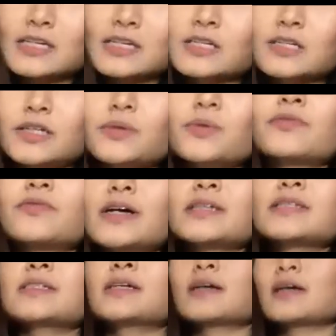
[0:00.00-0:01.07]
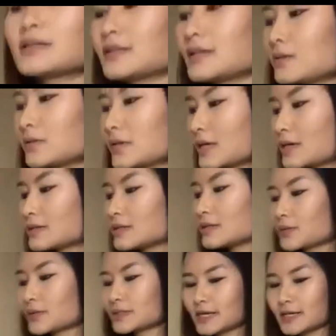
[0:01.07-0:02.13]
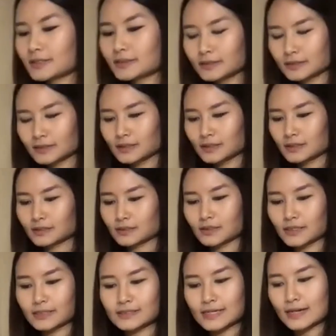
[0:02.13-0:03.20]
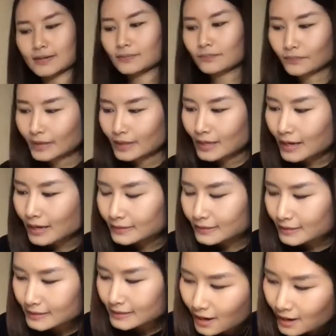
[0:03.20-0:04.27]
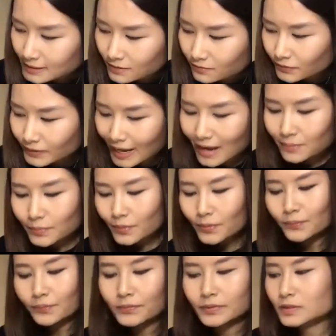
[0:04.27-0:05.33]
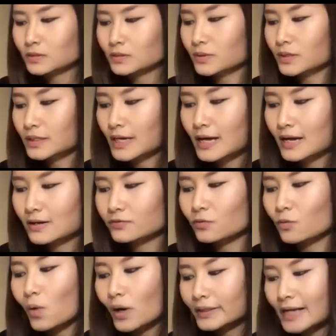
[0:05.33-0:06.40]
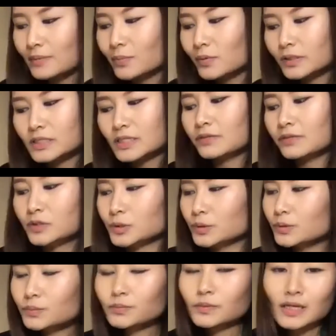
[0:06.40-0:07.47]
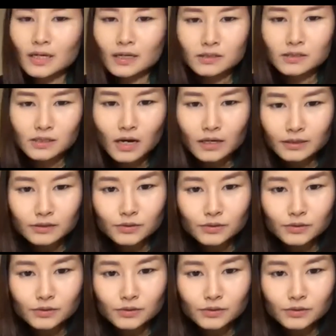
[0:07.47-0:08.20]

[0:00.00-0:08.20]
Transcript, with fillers: the liquid first, and then you can get the liquid down, the lid down. And then it's asking for the apple. So we're gonna have one apple instead of two, and just cut into